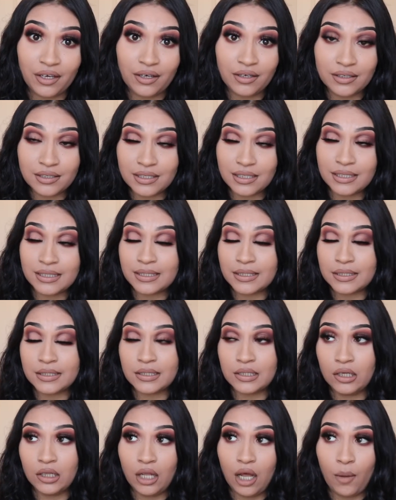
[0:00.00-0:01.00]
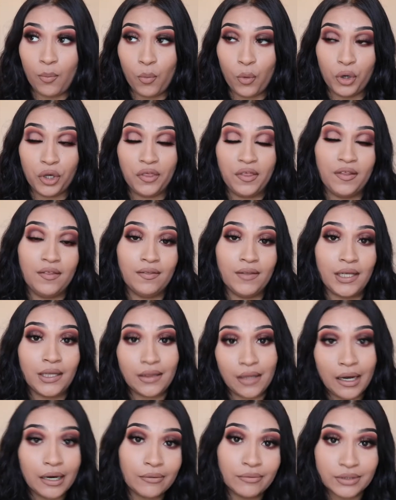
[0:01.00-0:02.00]
because it's a lot more than they
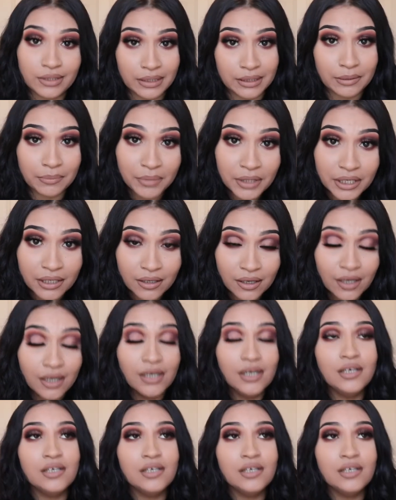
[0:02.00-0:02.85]
thought it was gonna be.